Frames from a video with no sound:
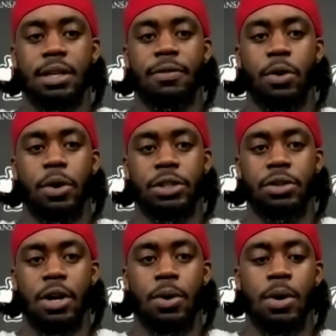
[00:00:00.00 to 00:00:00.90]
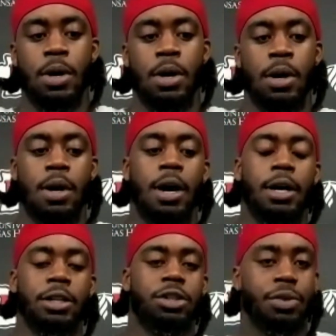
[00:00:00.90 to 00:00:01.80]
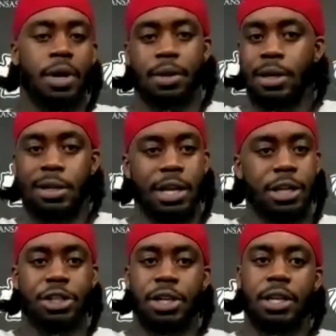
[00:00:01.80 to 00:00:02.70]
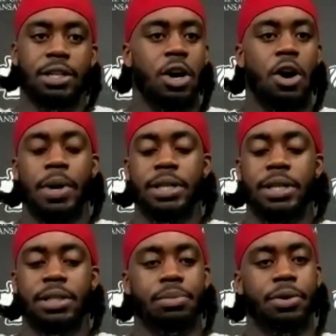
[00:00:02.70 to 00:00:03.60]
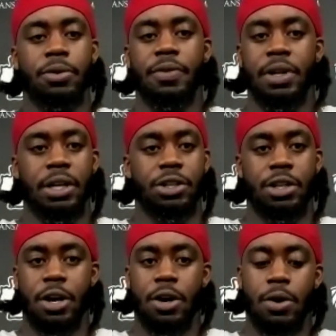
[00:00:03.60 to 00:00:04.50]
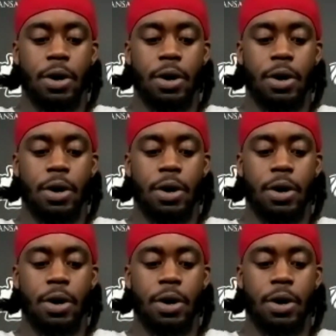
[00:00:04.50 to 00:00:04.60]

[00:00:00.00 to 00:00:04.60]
And of course, you know, strength and conditioning is always improving each year,